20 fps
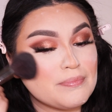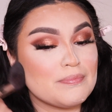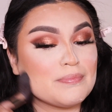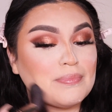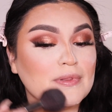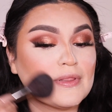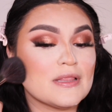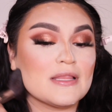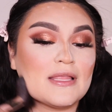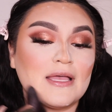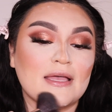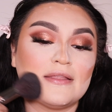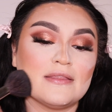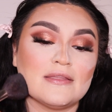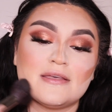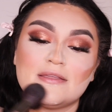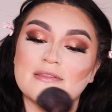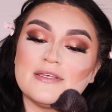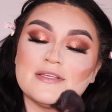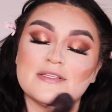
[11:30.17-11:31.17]

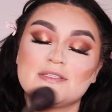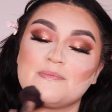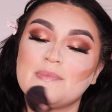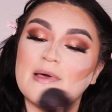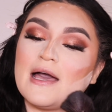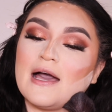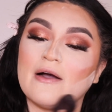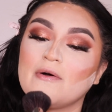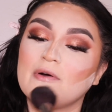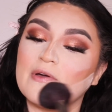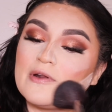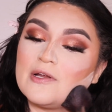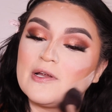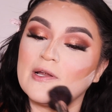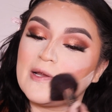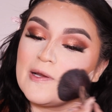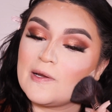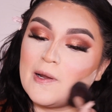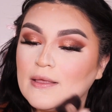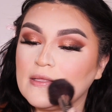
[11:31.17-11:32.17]
blend this
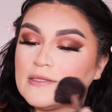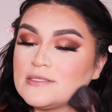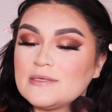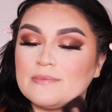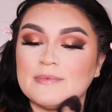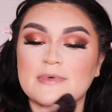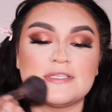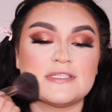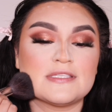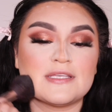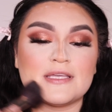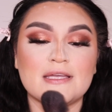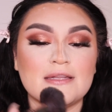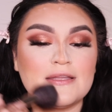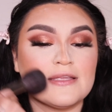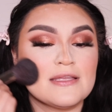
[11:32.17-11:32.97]
powder into my skin,